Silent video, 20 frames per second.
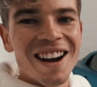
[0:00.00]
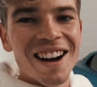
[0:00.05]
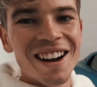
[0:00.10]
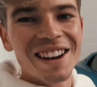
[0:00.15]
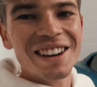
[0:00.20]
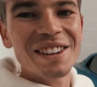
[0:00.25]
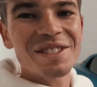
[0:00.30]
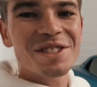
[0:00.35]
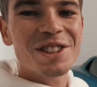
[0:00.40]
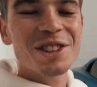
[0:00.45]

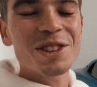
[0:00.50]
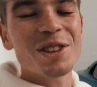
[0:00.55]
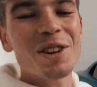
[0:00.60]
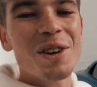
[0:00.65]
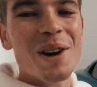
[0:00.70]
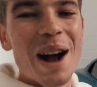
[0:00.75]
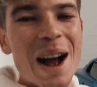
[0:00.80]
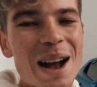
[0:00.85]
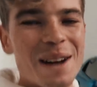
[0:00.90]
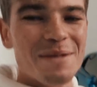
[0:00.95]
I am
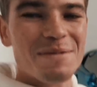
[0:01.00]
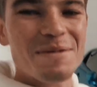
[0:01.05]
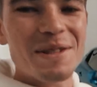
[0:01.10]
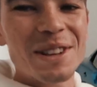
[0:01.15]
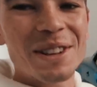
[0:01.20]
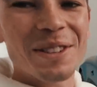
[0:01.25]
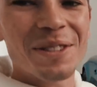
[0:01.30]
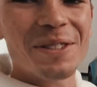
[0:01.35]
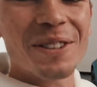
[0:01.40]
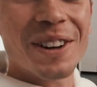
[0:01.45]
so happy
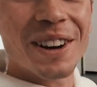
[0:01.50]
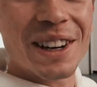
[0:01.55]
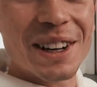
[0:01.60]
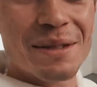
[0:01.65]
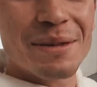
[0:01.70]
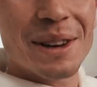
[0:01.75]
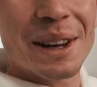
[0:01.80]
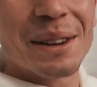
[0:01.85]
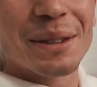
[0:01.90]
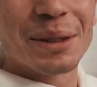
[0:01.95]
to finally
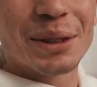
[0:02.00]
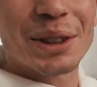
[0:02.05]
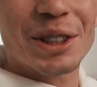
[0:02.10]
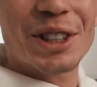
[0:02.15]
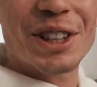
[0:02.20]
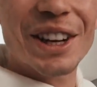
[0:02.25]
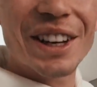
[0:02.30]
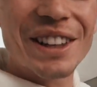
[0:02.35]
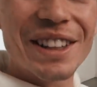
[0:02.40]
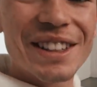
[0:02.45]
be able to
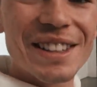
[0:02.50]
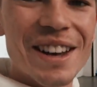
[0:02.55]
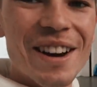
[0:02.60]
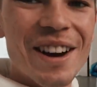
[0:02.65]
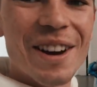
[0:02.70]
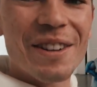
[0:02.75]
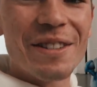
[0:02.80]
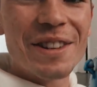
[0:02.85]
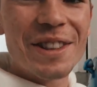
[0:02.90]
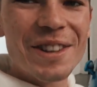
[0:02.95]
share this
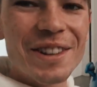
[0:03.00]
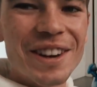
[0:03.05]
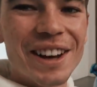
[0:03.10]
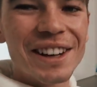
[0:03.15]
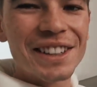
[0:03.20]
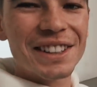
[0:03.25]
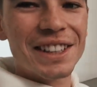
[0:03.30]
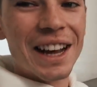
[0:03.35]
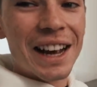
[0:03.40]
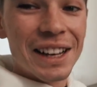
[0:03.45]
car with you
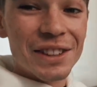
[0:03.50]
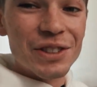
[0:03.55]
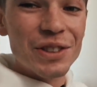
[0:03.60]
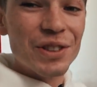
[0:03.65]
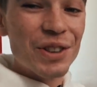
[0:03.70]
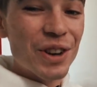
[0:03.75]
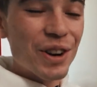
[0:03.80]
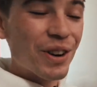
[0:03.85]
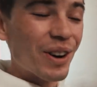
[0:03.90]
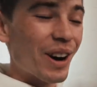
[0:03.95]
guys. As
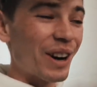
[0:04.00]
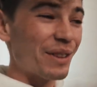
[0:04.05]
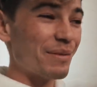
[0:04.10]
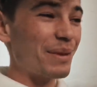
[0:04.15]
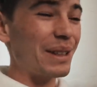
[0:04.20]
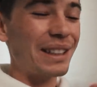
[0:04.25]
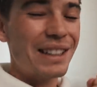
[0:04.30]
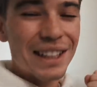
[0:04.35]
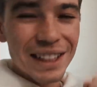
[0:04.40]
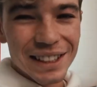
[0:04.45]
you know, I've
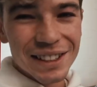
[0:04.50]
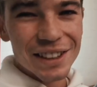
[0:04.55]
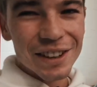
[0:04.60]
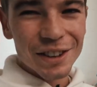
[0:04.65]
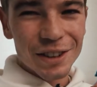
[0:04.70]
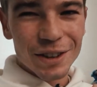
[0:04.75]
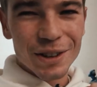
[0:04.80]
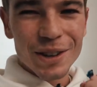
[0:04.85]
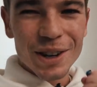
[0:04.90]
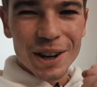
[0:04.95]
been teasing
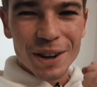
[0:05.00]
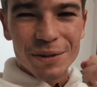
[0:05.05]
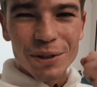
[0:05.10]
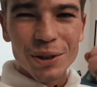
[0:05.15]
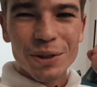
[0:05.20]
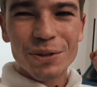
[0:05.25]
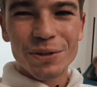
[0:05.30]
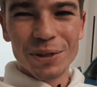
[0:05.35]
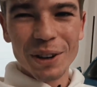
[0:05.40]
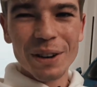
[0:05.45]
a new car
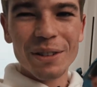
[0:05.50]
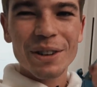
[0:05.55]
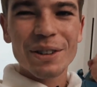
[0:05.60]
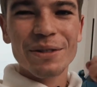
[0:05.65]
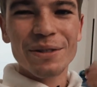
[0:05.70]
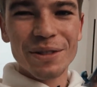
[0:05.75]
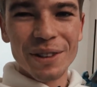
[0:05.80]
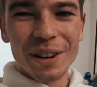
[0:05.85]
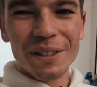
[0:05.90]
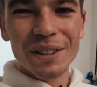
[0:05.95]
for a very,
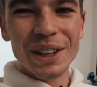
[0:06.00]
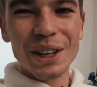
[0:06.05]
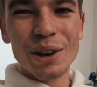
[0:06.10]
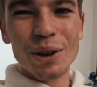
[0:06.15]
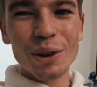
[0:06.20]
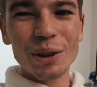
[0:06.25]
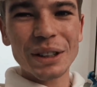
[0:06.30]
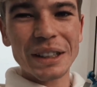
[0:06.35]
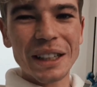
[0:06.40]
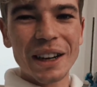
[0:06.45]
very
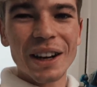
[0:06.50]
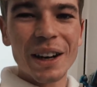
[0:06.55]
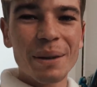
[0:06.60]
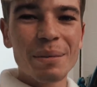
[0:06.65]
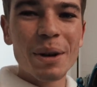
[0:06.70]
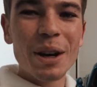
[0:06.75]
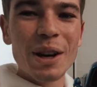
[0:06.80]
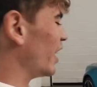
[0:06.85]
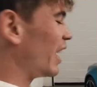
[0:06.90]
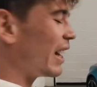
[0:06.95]
long
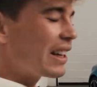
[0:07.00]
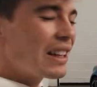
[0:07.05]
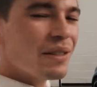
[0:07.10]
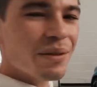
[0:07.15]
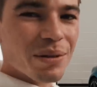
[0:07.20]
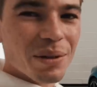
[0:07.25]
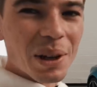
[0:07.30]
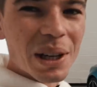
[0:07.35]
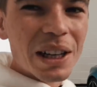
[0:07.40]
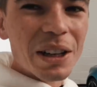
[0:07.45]
time. I
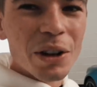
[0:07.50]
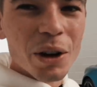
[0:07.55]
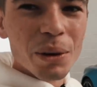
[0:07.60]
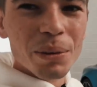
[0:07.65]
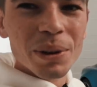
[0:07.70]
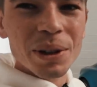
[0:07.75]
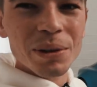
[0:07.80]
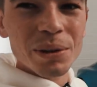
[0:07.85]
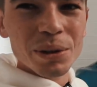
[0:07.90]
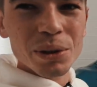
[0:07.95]
didn't really know
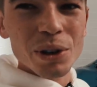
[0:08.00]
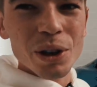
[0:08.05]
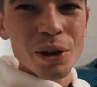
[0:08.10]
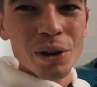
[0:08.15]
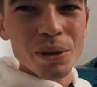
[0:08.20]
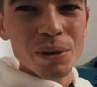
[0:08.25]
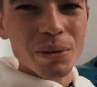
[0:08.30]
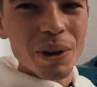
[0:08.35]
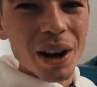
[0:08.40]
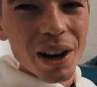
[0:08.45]
when it was
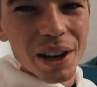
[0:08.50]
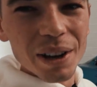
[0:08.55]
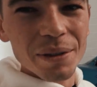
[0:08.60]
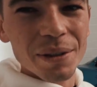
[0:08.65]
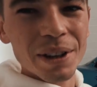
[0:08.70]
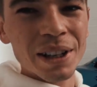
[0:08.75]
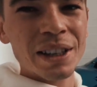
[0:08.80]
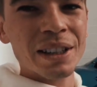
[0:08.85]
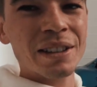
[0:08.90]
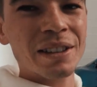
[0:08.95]
gonna arrive.
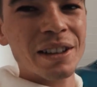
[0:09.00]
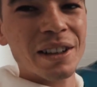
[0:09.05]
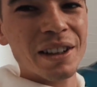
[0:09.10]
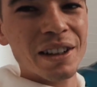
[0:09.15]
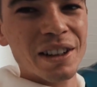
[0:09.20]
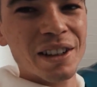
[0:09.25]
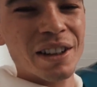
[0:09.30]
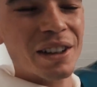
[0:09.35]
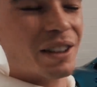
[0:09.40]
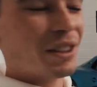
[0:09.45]
They
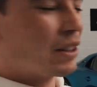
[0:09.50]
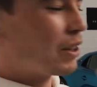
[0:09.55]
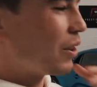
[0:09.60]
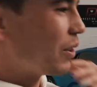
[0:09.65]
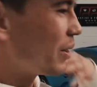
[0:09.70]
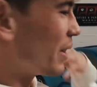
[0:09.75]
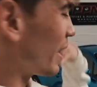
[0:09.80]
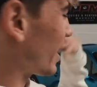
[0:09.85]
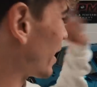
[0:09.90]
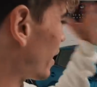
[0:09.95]

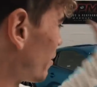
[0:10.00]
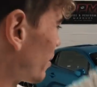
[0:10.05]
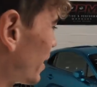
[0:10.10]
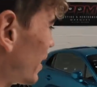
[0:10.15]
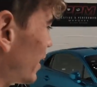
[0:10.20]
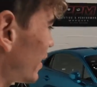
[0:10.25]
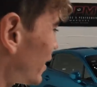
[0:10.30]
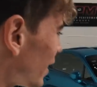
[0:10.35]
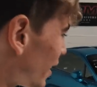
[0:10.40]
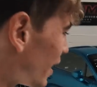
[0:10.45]
kept
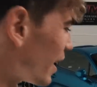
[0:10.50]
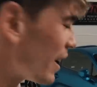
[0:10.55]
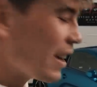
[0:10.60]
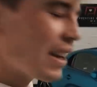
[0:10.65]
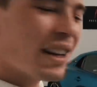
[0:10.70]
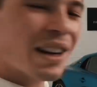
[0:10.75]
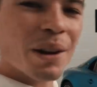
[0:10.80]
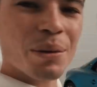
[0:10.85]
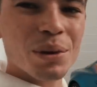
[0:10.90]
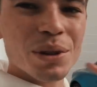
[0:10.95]
getting
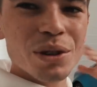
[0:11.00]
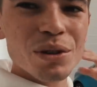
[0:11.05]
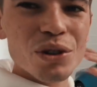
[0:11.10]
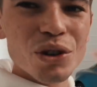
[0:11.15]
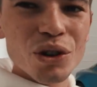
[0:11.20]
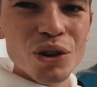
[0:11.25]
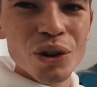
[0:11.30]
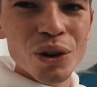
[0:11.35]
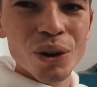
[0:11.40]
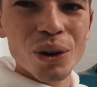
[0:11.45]
delayed. I wasn't
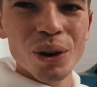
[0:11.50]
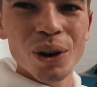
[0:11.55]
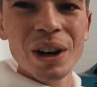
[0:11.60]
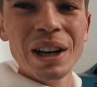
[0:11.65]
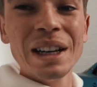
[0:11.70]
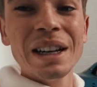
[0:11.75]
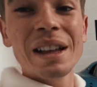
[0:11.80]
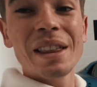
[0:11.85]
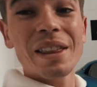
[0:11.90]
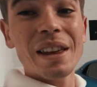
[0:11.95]
sure.
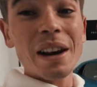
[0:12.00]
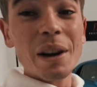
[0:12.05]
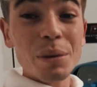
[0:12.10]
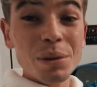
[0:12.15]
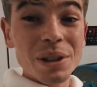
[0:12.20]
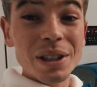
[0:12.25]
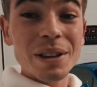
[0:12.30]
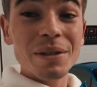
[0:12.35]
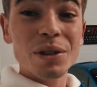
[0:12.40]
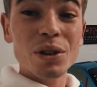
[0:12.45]
Then I
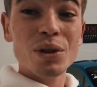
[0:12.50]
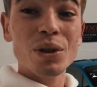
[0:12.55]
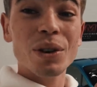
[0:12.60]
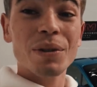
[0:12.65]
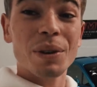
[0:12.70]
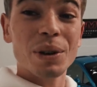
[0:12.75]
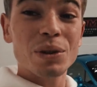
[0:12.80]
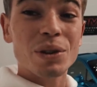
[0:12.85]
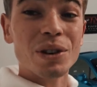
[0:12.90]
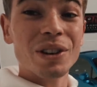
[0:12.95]
wasn't even sure
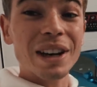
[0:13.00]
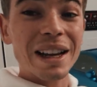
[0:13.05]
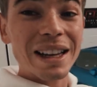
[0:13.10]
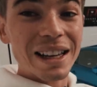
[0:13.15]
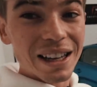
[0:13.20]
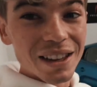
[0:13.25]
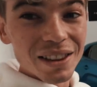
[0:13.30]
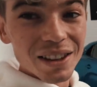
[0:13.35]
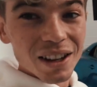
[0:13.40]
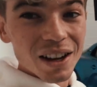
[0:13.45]
if I was gonna
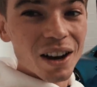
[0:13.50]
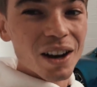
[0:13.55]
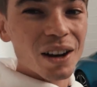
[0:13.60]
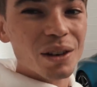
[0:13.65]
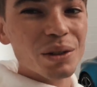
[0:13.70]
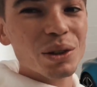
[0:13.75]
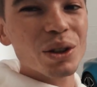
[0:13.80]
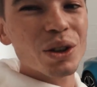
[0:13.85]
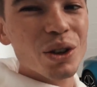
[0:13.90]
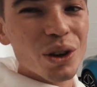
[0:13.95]
get the
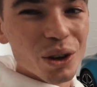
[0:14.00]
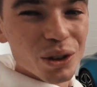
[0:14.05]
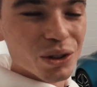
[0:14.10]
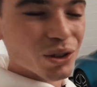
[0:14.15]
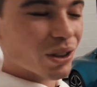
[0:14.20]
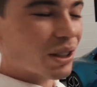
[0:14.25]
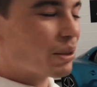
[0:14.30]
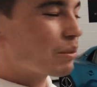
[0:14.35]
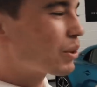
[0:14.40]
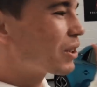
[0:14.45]
car or not.
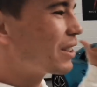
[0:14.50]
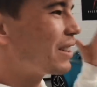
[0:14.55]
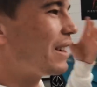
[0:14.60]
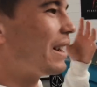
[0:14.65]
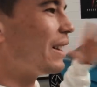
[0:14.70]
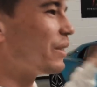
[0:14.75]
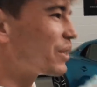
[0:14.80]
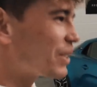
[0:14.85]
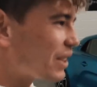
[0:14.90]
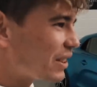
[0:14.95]
So I didn't wanna
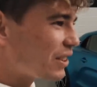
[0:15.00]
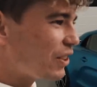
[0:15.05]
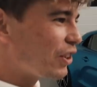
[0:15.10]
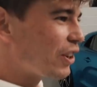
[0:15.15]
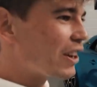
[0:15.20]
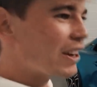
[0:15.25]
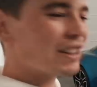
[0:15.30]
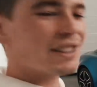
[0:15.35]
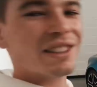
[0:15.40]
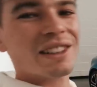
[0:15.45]
announce it to you
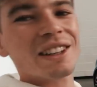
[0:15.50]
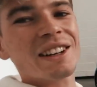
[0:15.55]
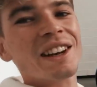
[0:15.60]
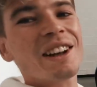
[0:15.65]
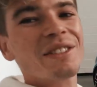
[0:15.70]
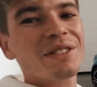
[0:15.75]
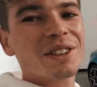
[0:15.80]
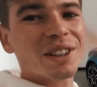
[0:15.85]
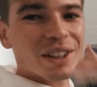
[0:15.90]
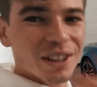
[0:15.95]
guys to then
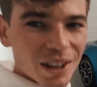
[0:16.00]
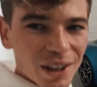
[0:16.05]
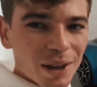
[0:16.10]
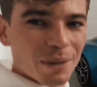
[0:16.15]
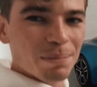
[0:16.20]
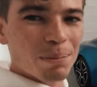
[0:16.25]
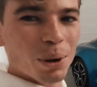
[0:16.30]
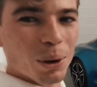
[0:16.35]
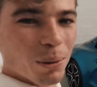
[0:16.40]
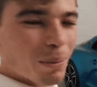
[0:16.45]
have to
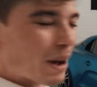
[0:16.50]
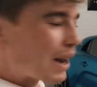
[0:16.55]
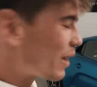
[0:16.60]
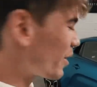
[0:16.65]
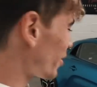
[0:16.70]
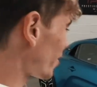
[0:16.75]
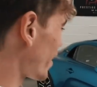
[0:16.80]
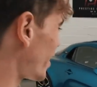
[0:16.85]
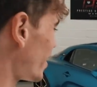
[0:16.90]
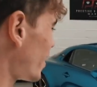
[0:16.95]
pull
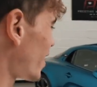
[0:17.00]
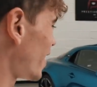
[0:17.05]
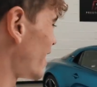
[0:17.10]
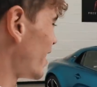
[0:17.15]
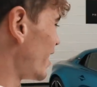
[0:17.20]
back on that.